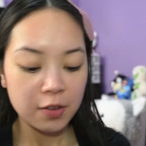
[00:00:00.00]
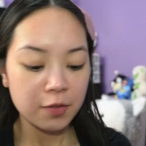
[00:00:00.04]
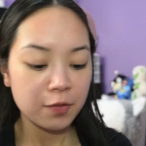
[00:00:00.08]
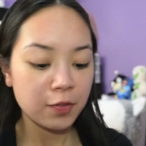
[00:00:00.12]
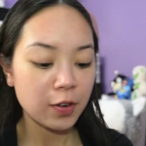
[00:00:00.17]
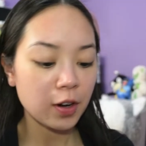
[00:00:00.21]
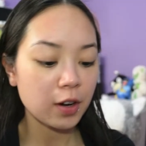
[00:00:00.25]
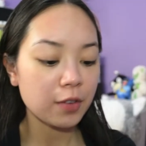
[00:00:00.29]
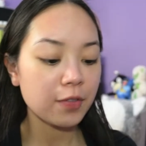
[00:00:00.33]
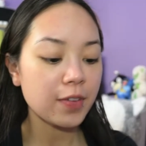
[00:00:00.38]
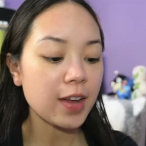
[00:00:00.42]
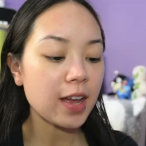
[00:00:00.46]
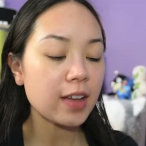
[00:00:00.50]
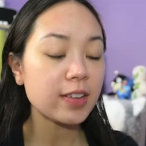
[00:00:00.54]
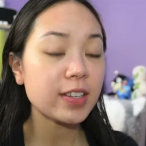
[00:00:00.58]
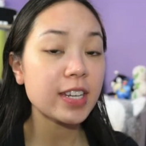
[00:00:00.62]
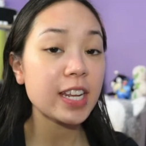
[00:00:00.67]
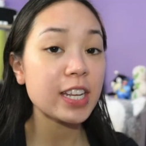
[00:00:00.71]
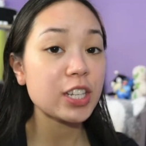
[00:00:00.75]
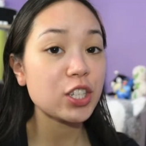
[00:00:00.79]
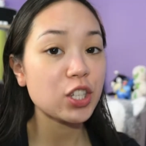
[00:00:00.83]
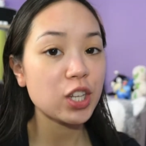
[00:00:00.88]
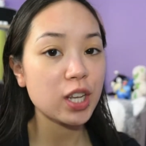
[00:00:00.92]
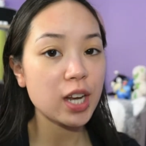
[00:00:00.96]
For
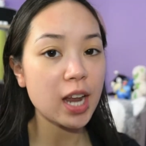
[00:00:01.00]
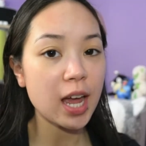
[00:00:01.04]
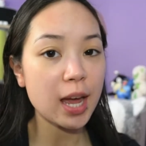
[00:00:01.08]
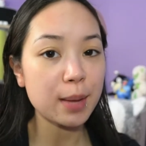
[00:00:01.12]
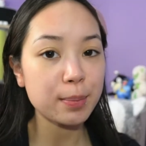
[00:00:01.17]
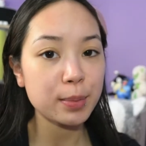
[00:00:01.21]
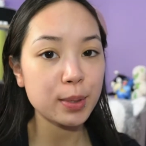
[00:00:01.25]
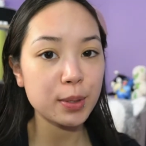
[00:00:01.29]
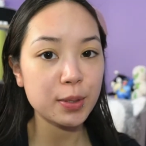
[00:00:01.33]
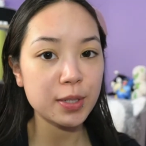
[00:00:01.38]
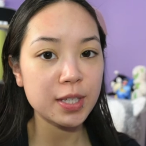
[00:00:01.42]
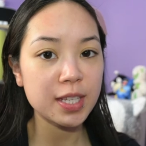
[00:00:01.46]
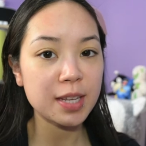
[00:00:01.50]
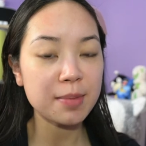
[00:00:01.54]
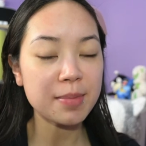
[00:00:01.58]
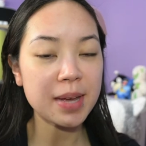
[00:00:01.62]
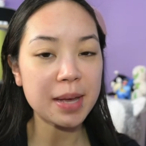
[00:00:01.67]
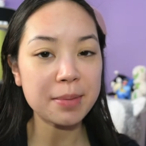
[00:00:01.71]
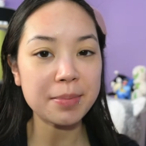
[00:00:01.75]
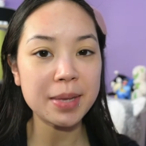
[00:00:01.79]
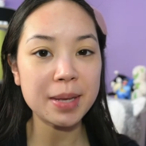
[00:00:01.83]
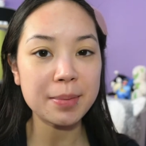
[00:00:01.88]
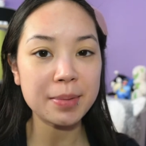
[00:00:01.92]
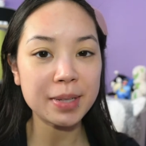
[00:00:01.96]
foundation, I'm using
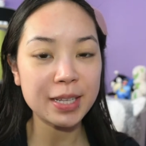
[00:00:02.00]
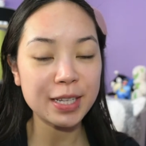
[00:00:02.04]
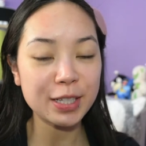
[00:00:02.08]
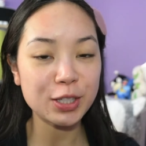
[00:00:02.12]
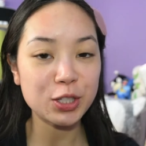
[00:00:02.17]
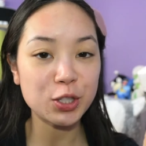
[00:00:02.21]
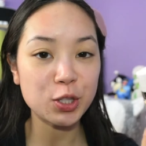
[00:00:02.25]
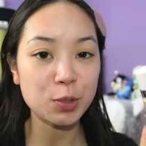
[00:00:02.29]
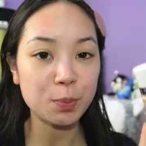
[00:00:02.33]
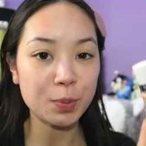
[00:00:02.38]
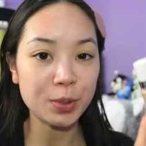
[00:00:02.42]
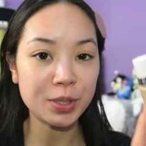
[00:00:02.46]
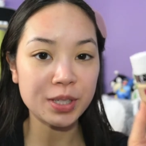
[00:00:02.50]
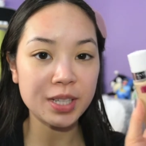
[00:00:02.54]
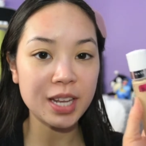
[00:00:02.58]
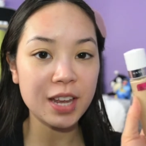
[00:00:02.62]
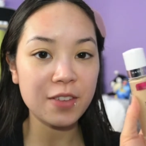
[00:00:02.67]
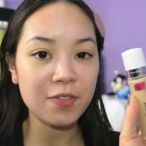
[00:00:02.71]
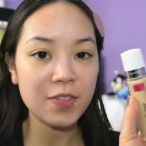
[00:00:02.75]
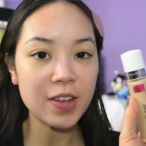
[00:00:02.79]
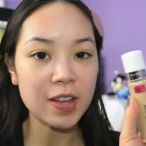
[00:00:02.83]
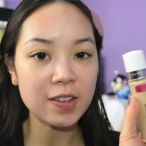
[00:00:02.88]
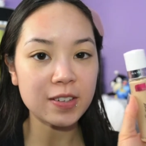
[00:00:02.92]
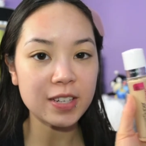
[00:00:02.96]
my Maybelline Super
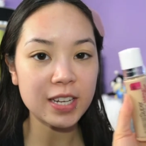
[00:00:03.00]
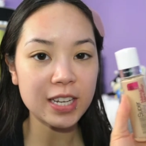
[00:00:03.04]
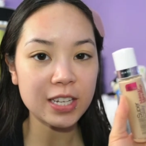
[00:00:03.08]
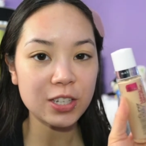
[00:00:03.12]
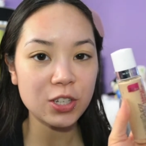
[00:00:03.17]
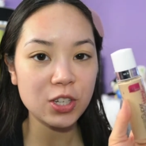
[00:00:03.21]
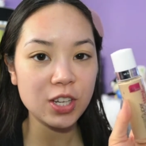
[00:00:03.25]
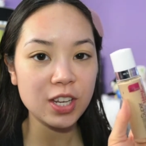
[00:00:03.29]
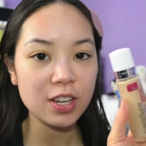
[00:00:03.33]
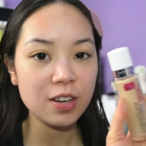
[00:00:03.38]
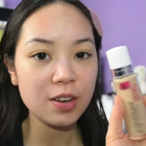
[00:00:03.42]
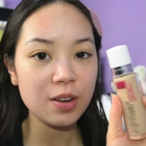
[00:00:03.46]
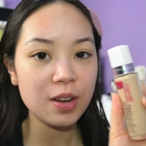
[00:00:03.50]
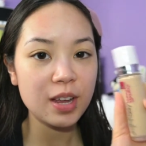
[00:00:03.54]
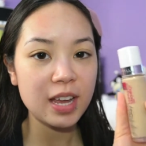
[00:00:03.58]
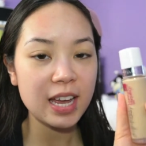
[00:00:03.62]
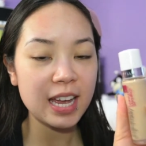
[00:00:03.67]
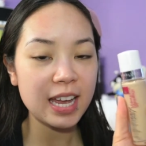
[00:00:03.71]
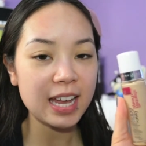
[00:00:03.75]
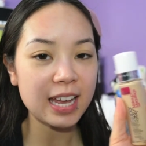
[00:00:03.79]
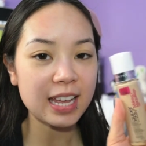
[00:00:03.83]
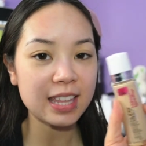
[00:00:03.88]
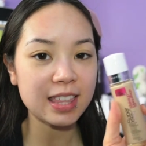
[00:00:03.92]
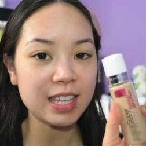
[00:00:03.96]
Stay Foundation,
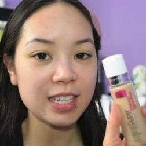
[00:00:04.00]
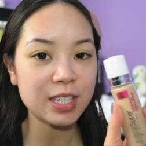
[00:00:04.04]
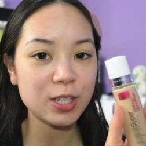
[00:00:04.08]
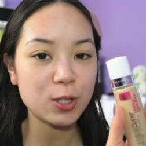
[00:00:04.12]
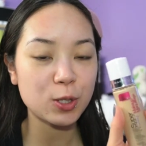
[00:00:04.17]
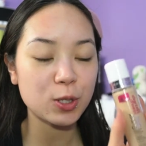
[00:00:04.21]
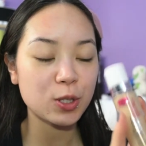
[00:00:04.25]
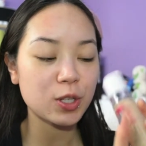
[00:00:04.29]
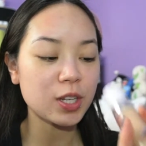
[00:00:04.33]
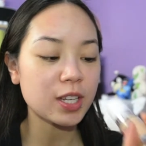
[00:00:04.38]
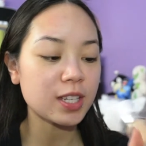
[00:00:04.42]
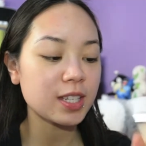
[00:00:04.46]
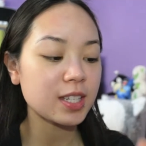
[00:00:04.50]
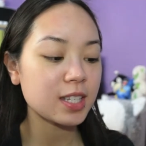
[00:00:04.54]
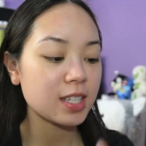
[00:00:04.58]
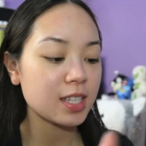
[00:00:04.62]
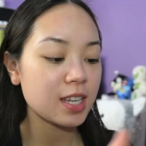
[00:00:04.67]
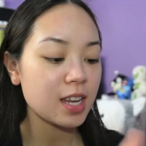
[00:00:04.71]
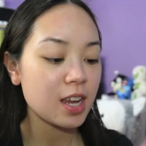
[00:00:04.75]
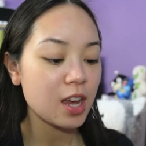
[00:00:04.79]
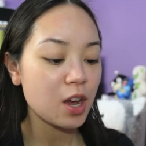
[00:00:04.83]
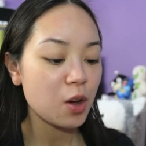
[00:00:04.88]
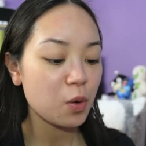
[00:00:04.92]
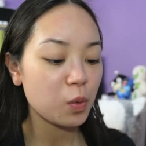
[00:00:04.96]
and this is
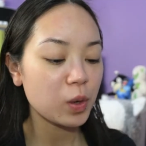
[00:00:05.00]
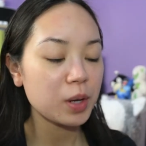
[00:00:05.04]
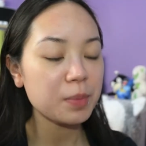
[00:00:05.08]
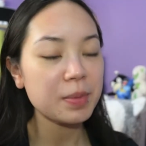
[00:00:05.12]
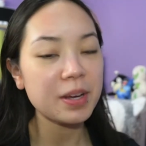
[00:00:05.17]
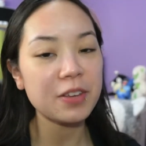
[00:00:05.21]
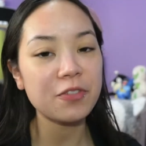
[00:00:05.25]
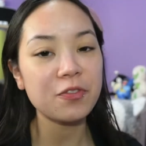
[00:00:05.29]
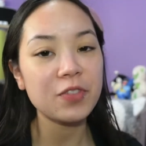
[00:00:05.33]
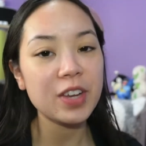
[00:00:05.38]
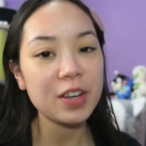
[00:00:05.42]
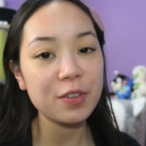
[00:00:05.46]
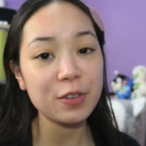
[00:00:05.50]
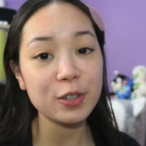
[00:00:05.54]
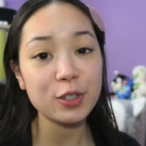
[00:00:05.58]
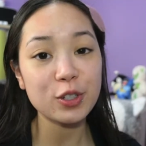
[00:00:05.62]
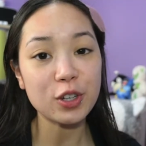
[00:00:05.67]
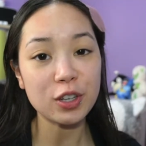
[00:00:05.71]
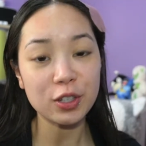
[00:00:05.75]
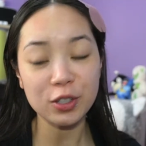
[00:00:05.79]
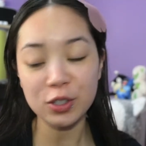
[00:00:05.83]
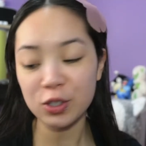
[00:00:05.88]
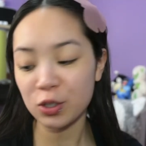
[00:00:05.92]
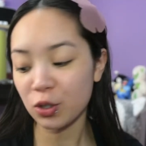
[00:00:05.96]
just one of my favorite
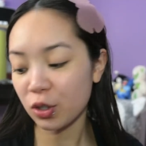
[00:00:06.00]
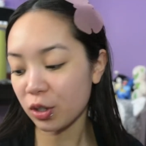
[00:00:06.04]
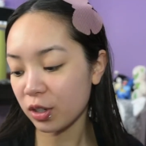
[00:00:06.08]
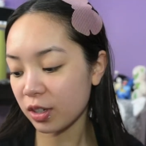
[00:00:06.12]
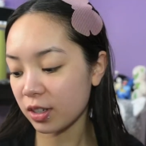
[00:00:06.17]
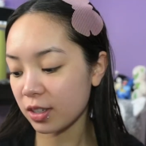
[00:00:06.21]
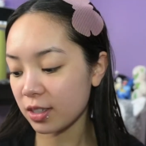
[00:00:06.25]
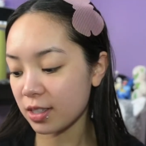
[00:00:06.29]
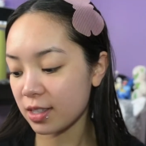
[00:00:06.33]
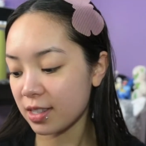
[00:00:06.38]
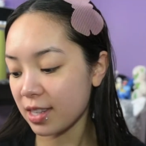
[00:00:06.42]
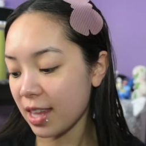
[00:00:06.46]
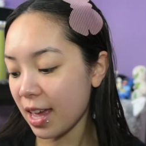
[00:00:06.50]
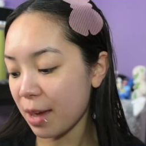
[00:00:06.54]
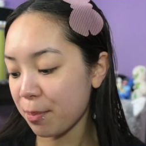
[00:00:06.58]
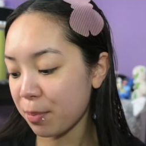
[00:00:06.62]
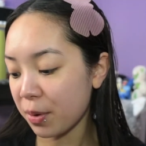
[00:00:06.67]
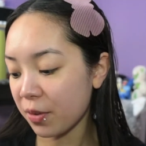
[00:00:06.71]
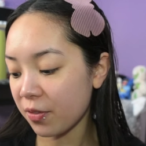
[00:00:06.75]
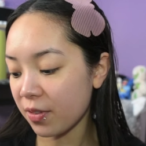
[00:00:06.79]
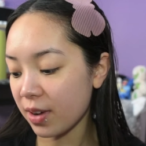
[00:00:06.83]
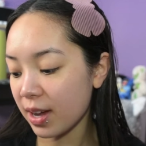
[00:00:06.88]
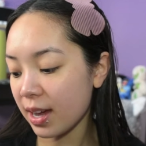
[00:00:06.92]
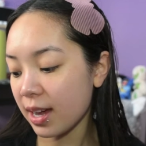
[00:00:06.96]
drugstores that
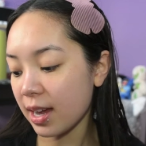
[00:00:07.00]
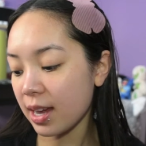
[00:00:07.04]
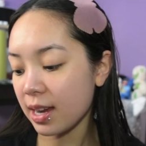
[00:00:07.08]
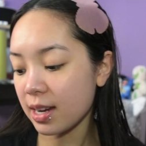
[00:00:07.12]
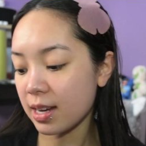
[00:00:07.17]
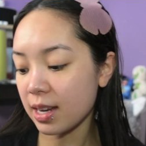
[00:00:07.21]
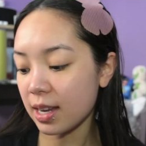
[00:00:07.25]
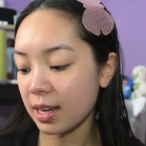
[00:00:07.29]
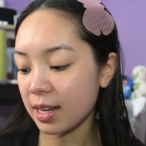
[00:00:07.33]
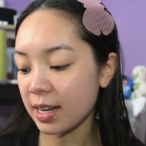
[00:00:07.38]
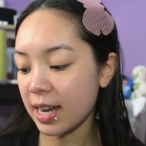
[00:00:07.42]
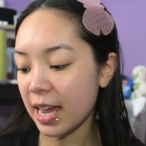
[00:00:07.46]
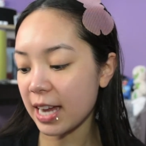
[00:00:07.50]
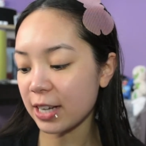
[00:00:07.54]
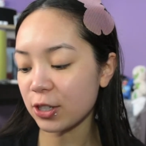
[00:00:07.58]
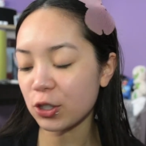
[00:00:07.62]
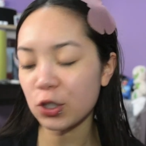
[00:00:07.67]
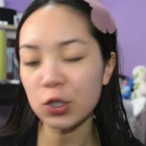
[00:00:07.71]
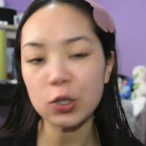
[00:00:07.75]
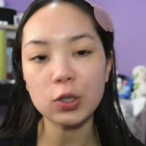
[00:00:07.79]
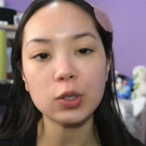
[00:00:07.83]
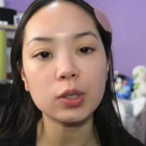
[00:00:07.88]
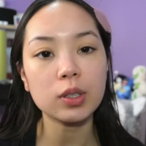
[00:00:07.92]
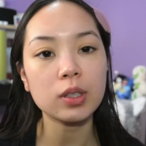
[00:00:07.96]
provide a
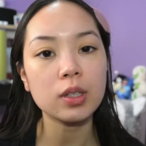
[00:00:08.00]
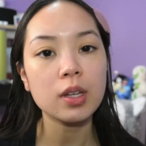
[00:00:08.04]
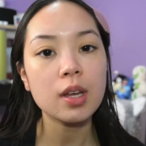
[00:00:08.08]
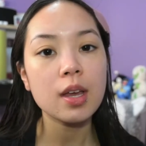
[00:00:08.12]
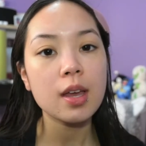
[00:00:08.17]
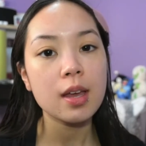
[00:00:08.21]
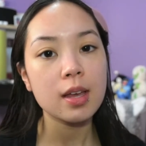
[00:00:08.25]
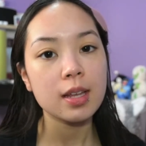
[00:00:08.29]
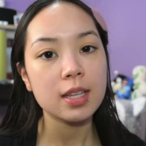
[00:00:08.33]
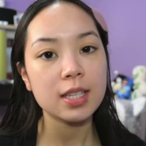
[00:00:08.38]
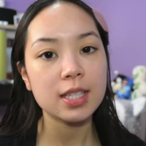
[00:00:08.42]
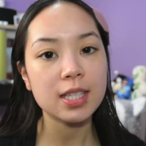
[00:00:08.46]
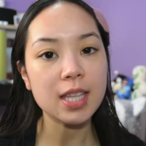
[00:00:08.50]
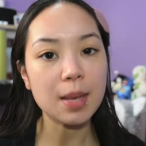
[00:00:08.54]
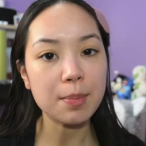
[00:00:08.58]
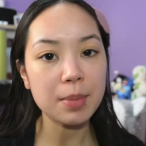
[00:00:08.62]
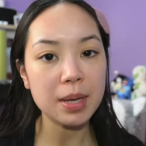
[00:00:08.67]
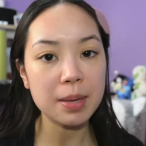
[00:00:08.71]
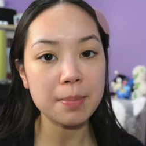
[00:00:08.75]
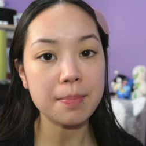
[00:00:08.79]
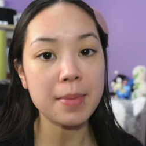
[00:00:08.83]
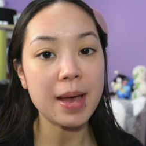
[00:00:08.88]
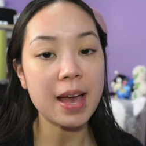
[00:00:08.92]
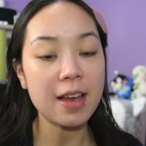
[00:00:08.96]
natural
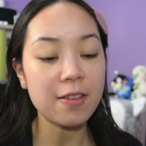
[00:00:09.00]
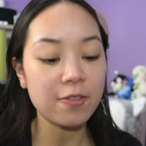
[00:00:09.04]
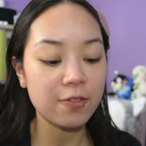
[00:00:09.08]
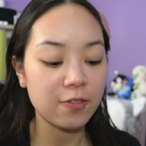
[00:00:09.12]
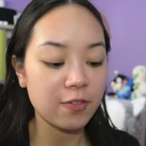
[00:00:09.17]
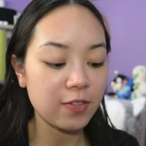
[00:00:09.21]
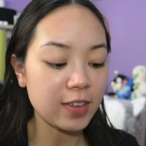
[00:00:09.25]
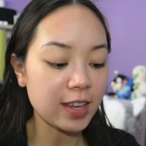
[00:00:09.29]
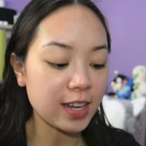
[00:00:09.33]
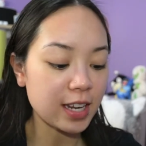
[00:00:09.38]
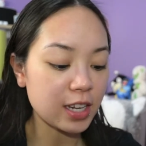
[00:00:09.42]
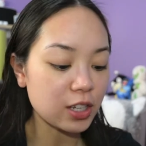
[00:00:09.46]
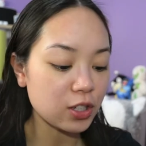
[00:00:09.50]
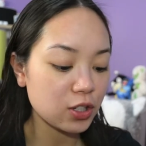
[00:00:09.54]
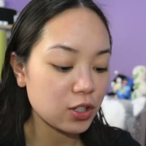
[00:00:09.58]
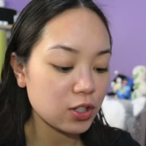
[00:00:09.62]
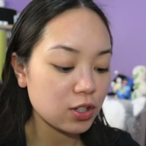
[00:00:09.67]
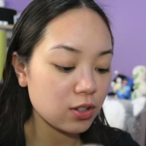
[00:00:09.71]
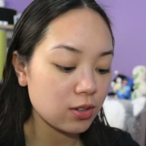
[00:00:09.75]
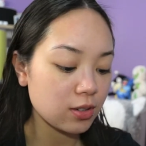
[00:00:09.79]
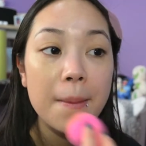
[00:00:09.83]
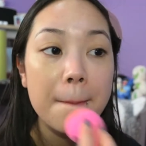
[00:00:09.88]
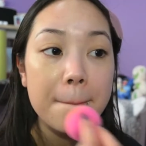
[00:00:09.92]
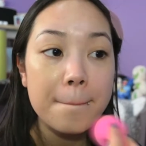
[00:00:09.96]
semi-matte finish